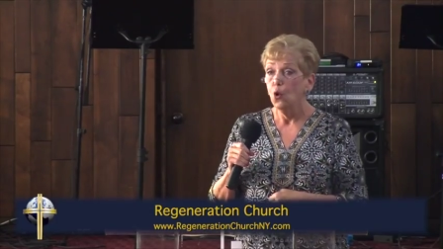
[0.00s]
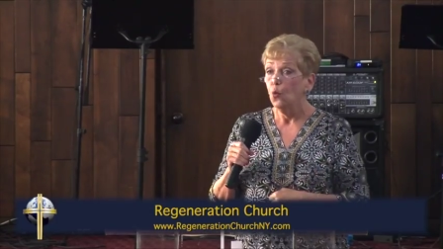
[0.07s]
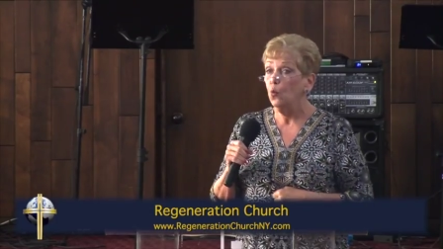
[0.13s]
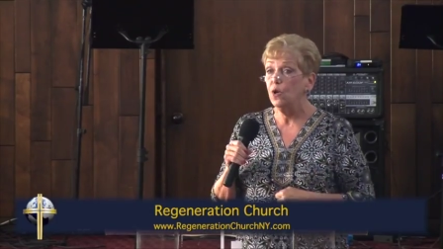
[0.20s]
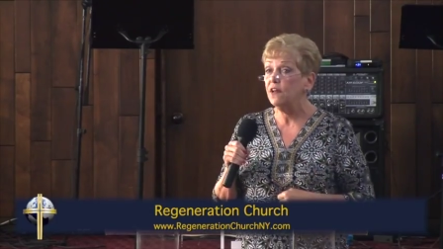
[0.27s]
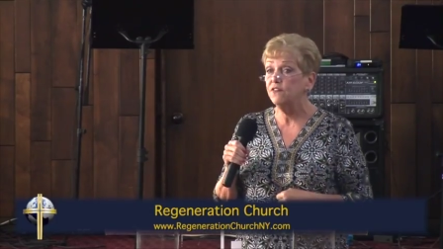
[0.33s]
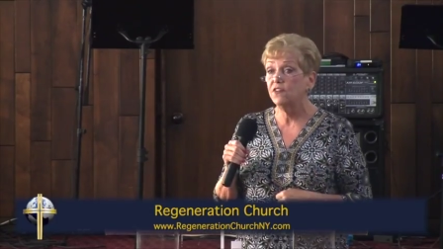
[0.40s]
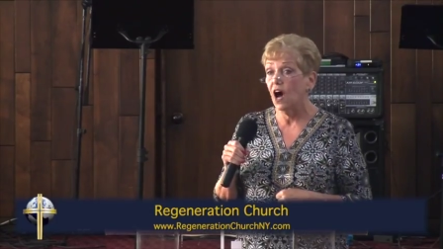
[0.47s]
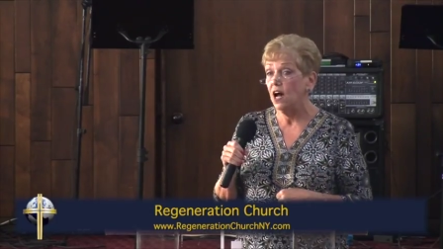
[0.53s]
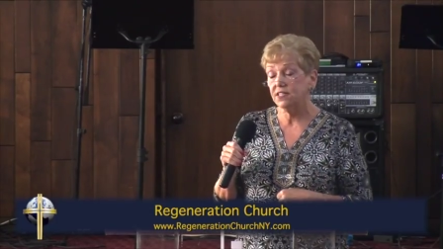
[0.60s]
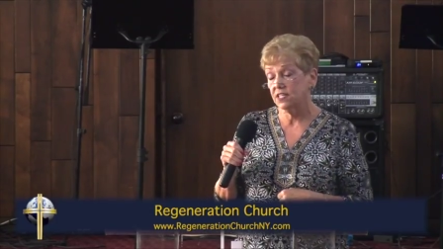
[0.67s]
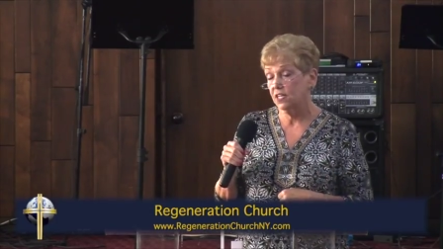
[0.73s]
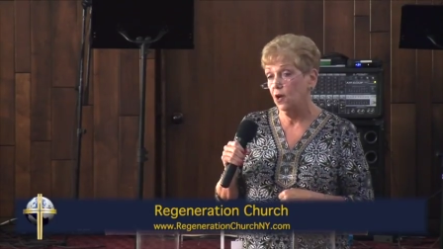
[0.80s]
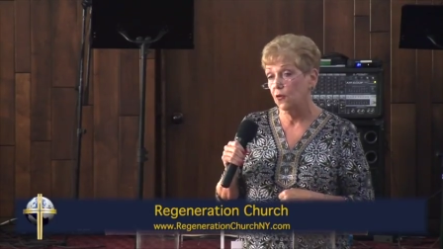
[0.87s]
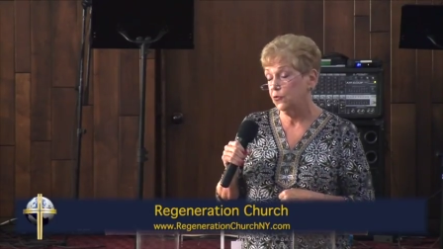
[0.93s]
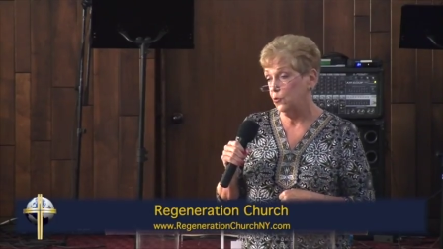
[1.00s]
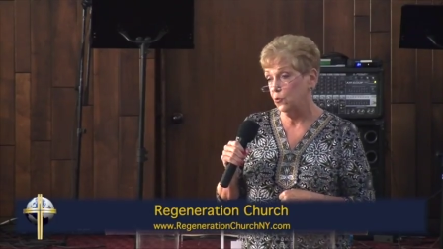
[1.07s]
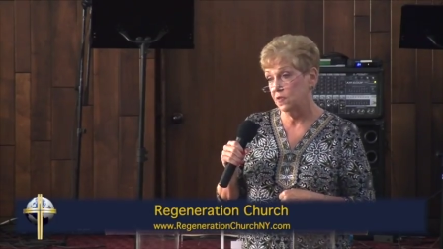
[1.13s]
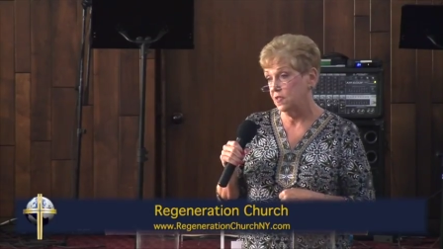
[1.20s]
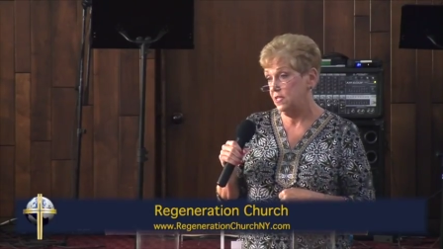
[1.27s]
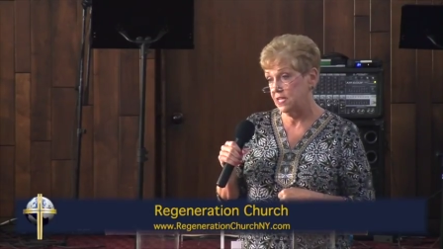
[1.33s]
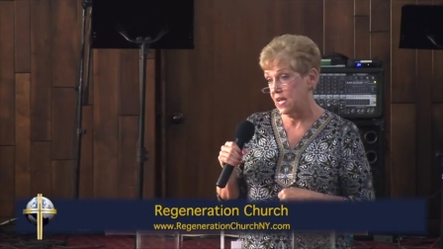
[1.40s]
we have got to go
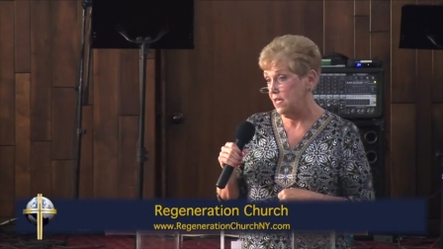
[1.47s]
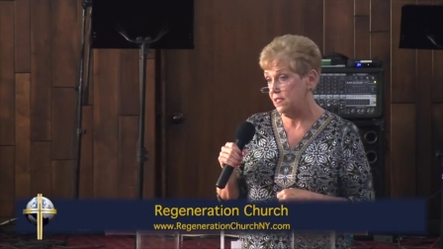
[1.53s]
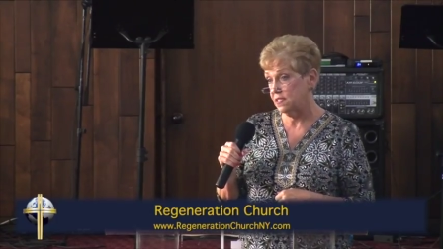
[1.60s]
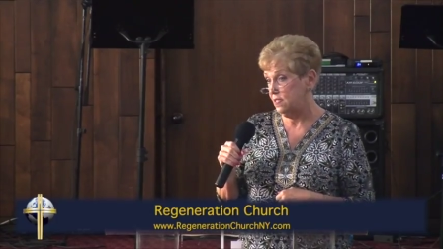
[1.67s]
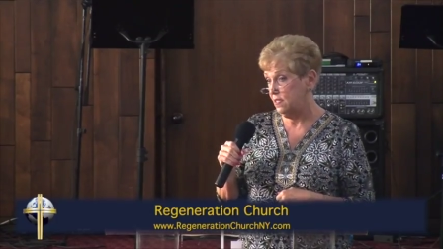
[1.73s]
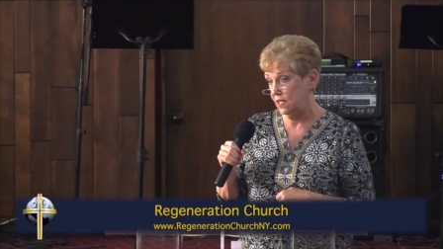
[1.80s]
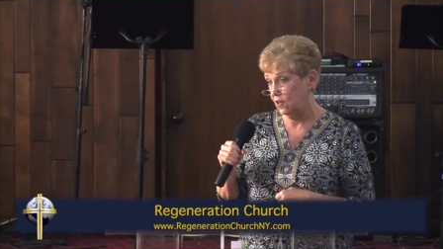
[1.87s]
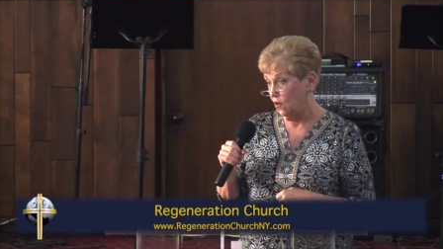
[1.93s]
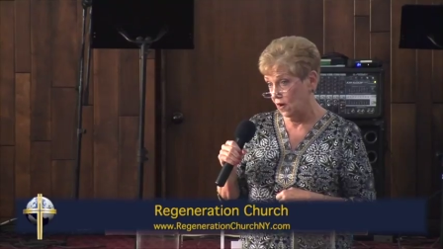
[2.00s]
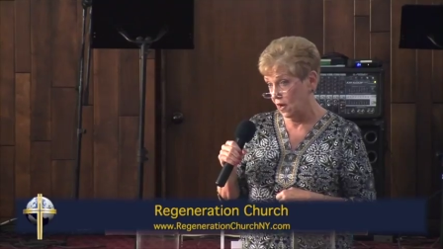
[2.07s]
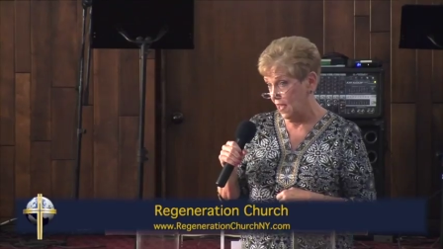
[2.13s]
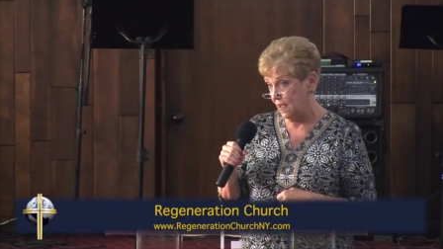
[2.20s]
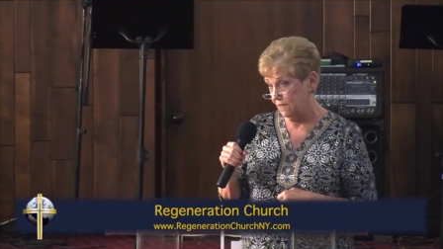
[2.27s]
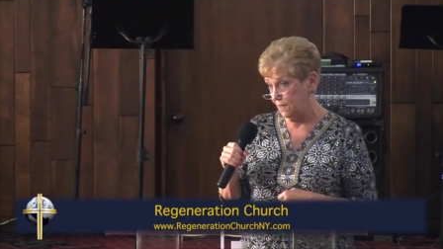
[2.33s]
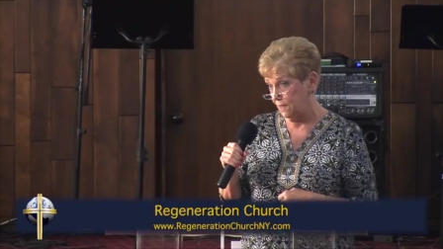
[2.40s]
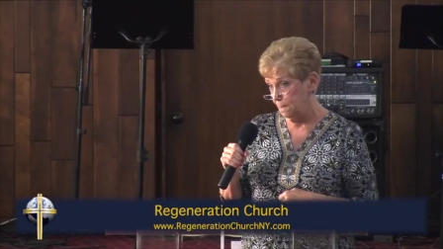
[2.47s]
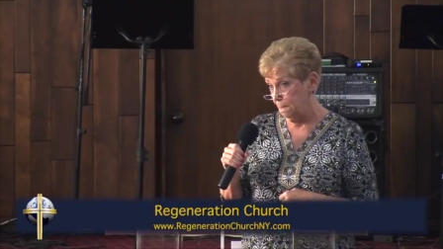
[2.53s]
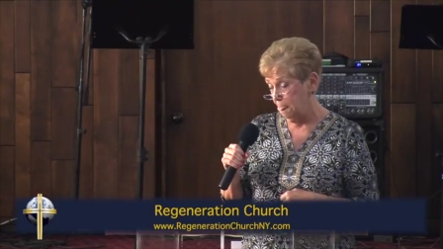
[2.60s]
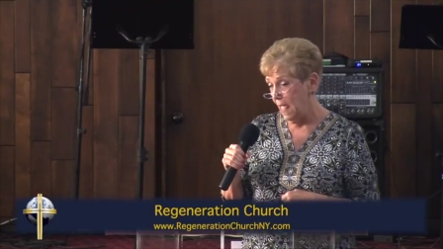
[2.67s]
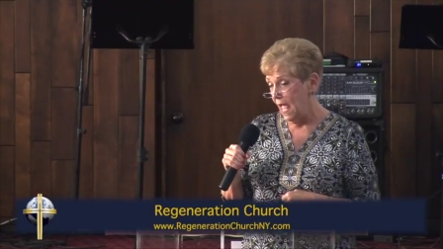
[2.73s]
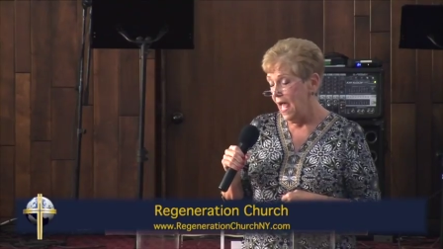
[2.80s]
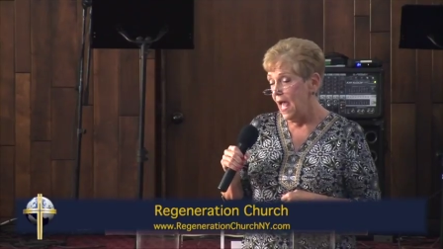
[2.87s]
through the tests in our life.
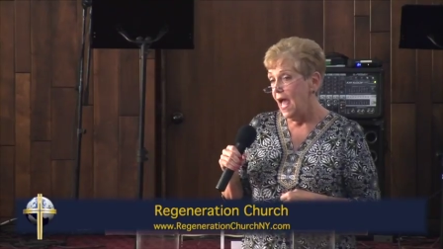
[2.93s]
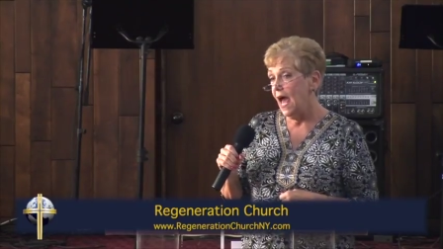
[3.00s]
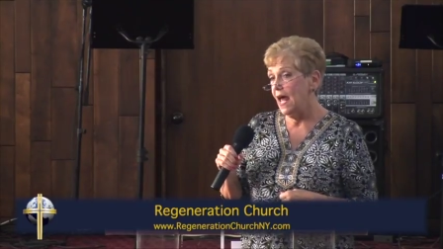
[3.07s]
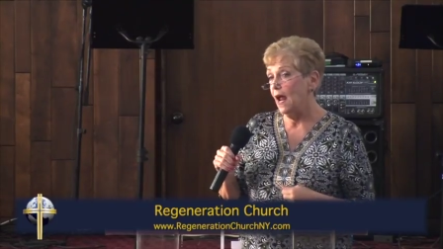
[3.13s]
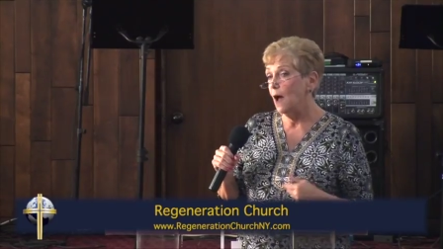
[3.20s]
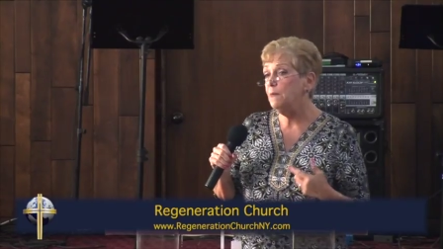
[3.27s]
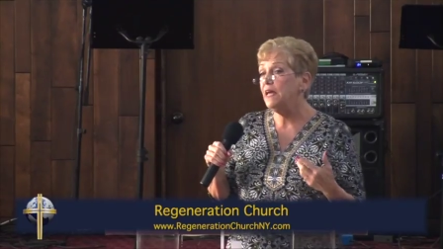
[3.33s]
And I